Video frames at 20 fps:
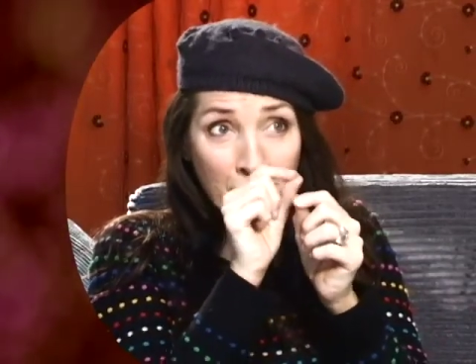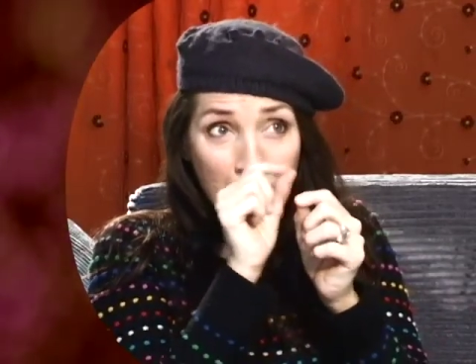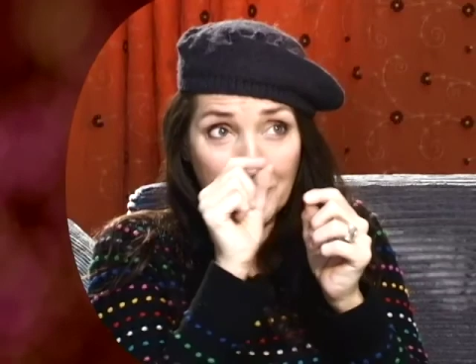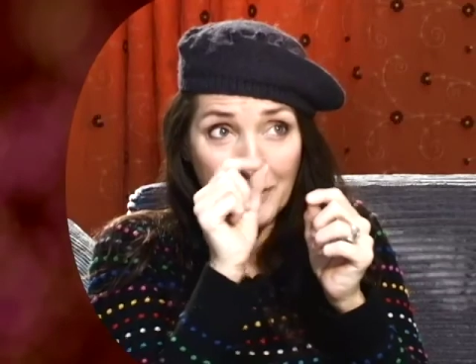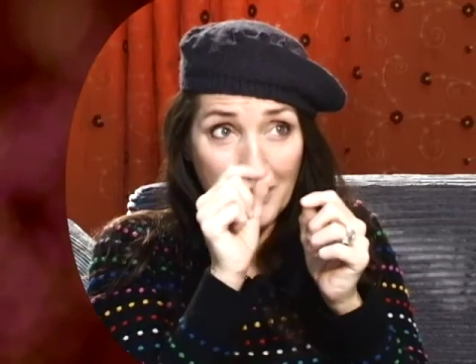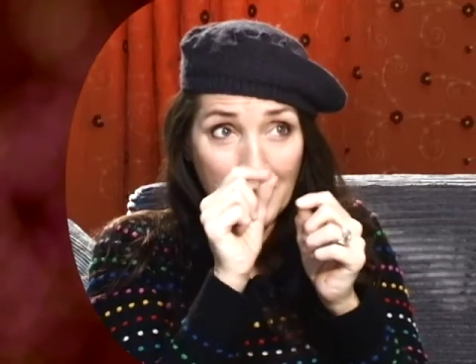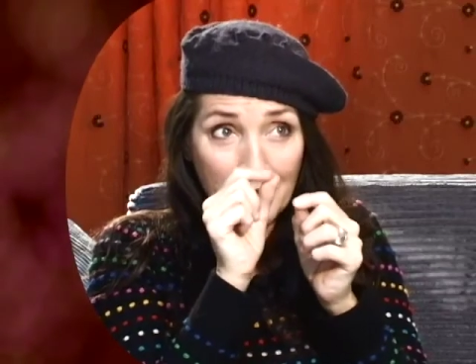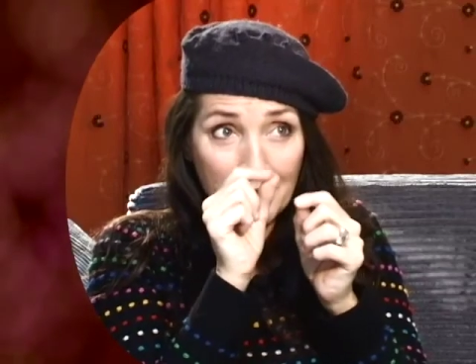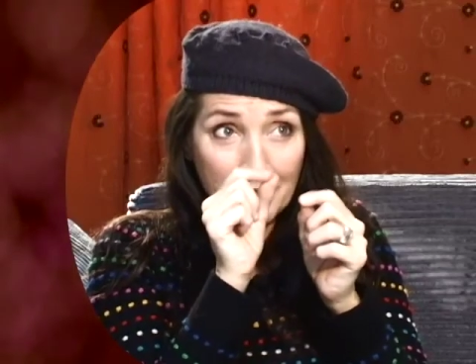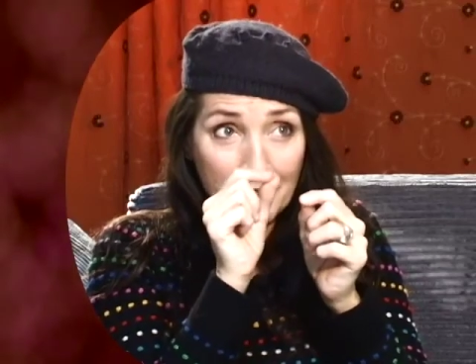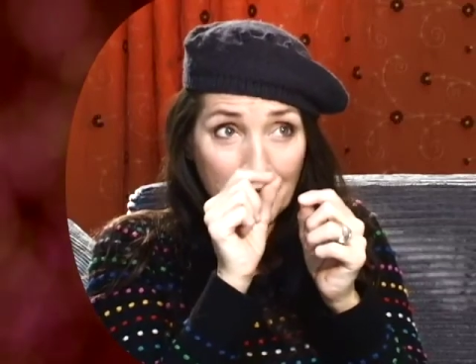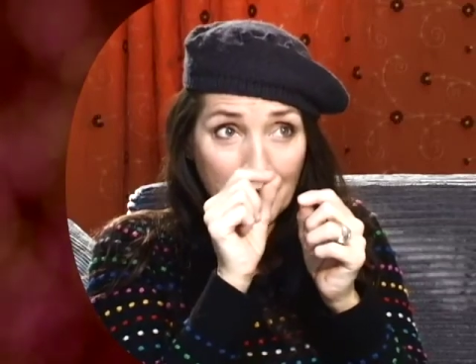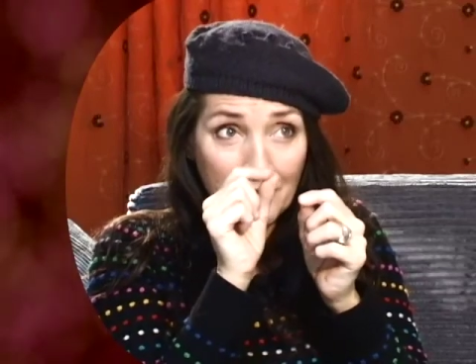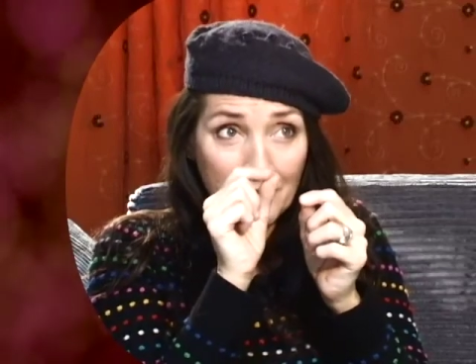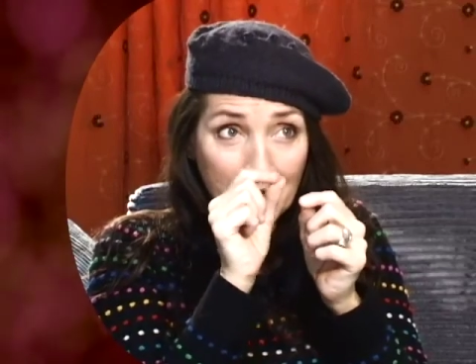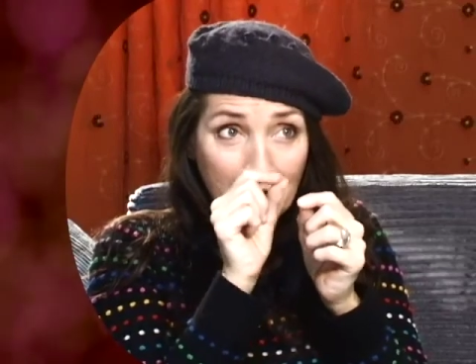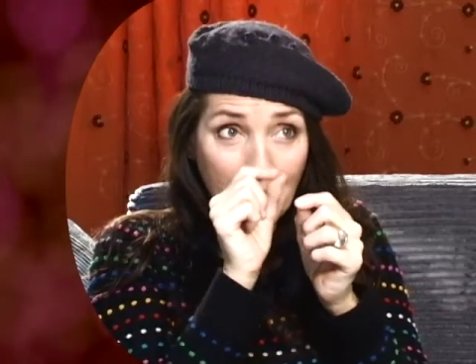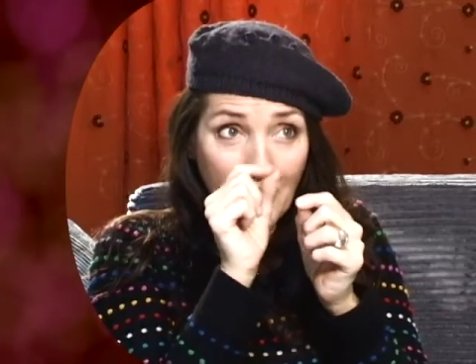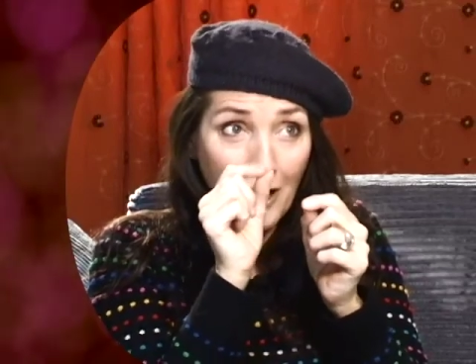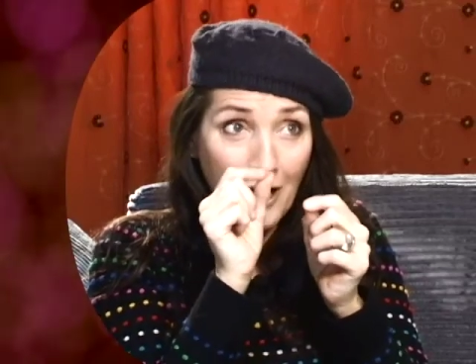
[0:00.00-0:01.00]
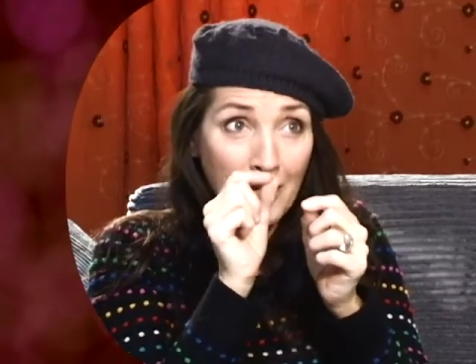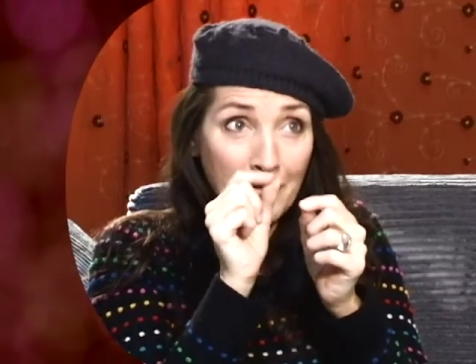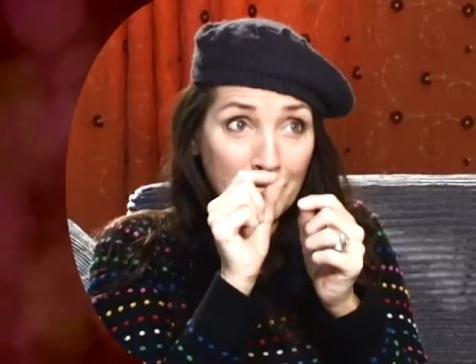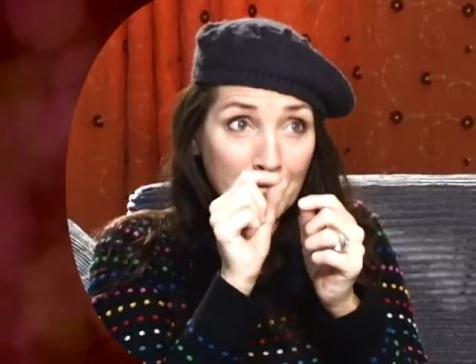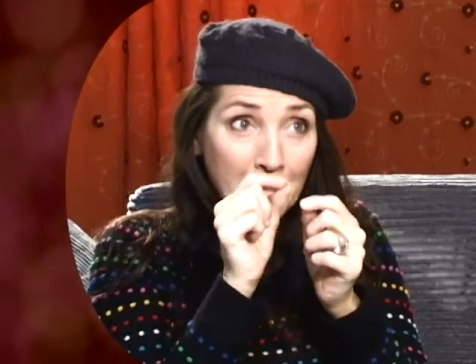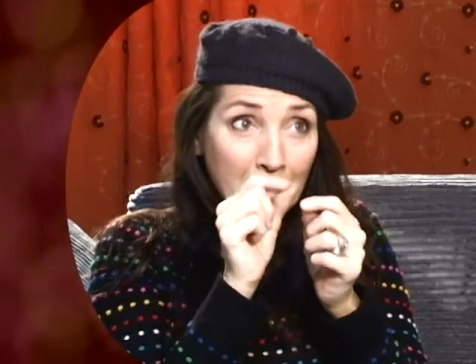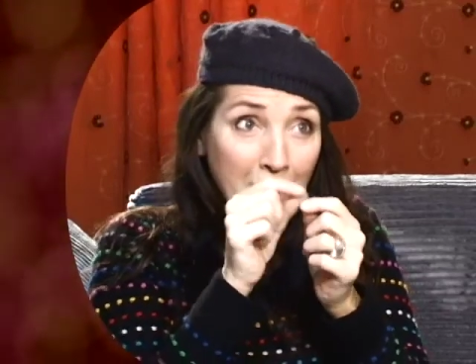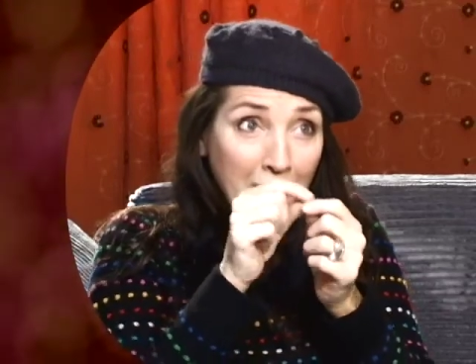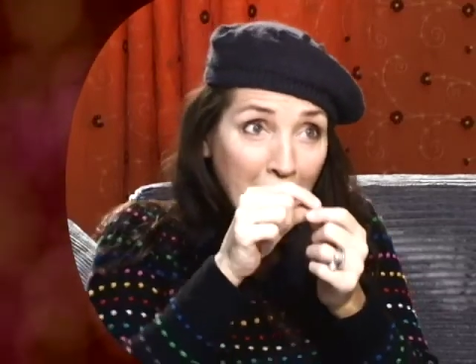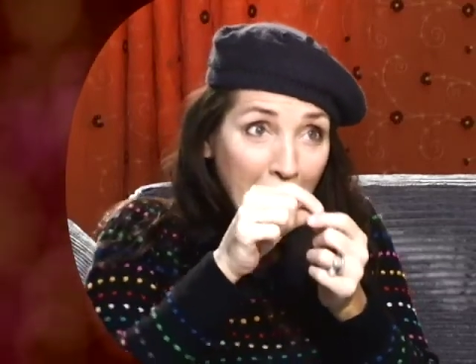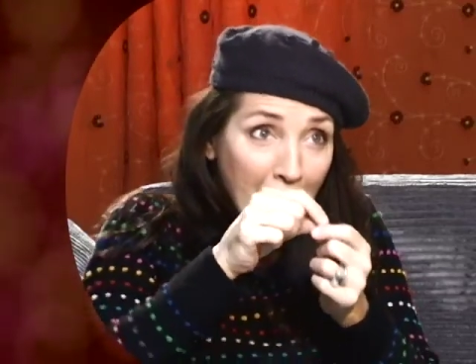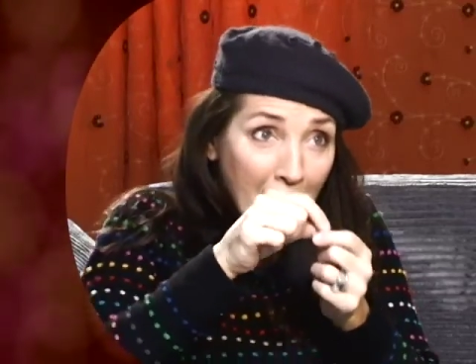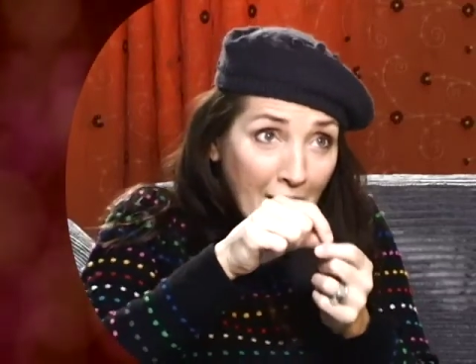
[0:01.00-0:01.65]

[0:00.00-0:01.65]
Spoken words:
made out of ivory,